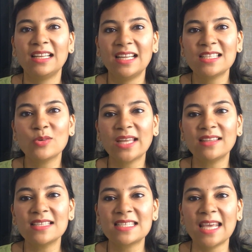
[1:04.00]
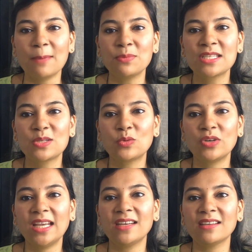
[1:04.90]
Let's look at the steps to
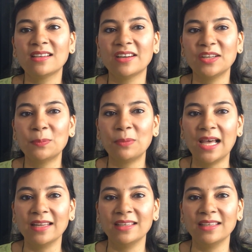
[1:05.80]
create a career plan.